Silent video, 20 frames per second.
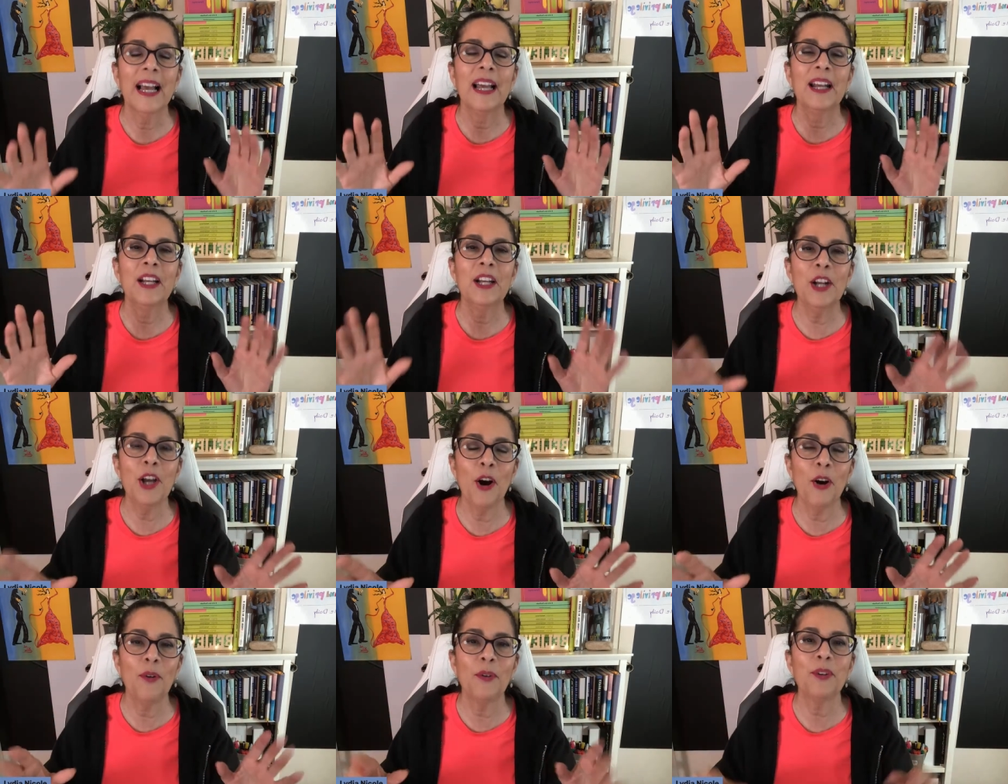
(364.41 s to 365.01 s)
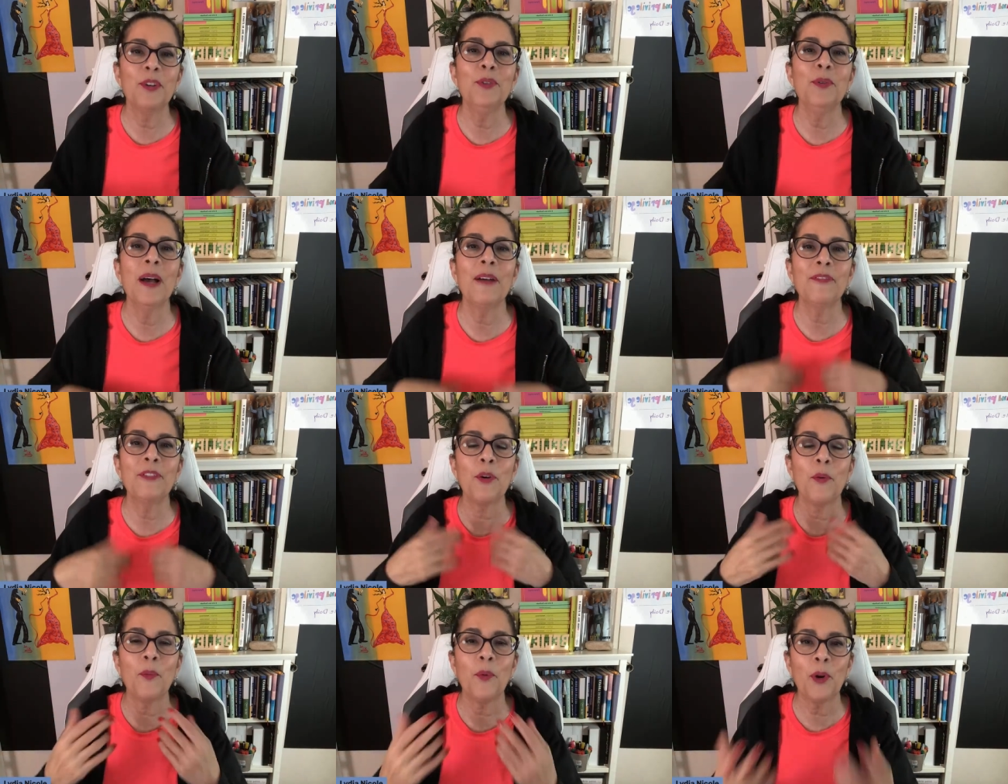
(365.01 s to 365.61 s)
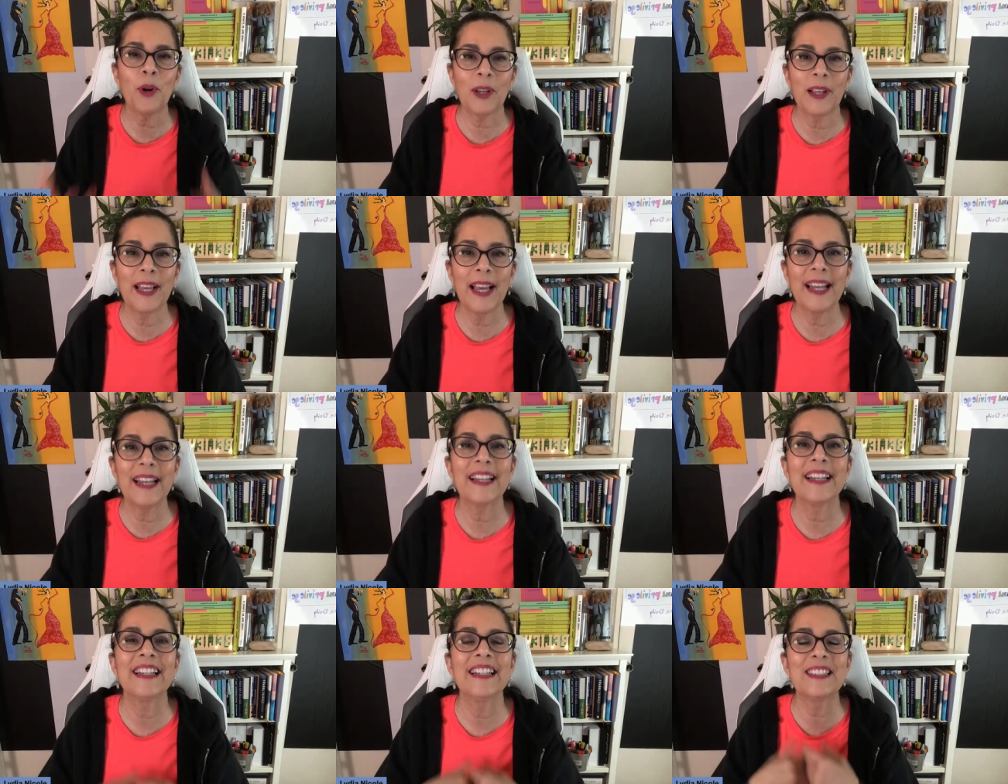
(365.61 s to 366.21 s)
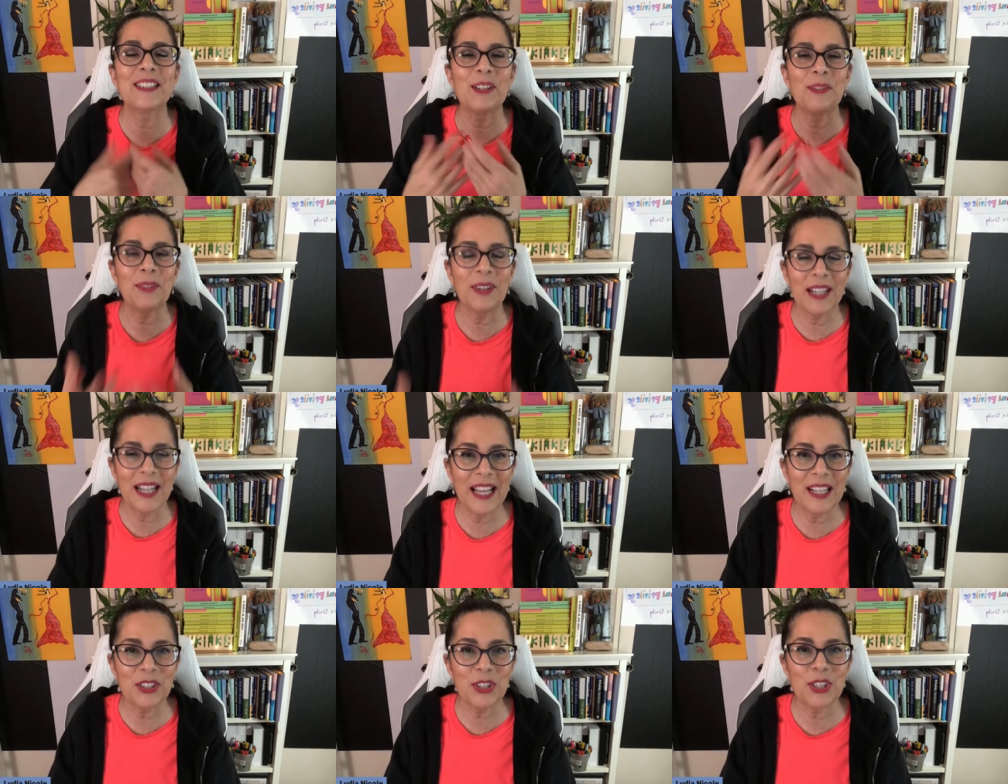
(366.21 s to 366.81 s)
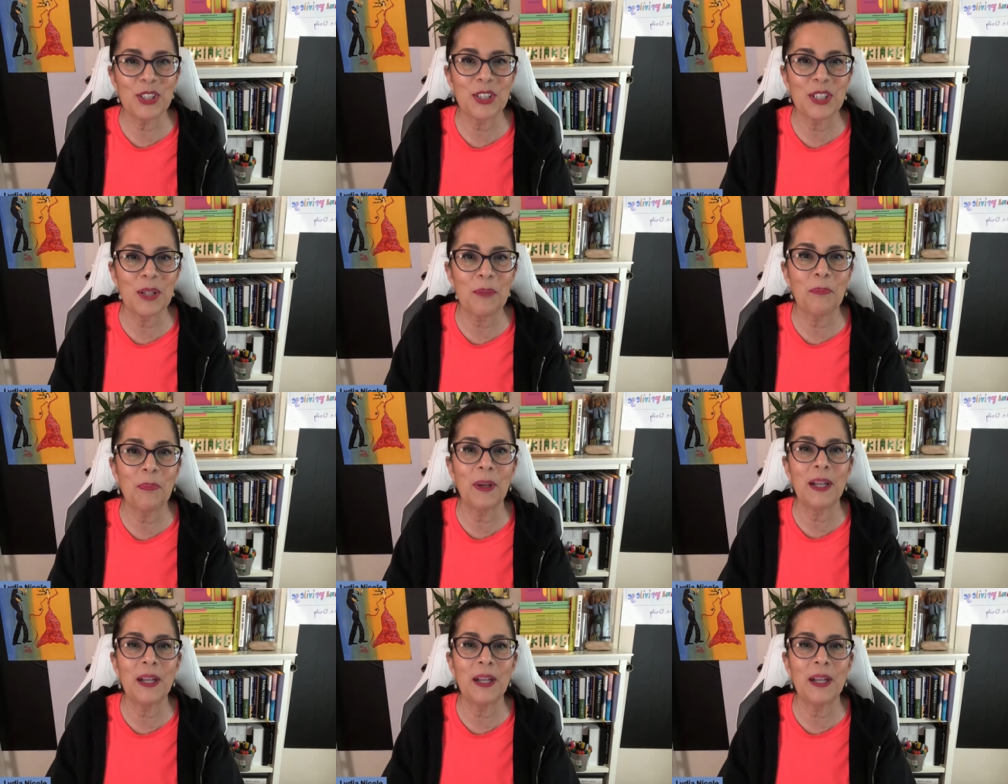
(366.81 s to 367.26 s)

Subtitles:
No, you have to work at it. It's a relationship.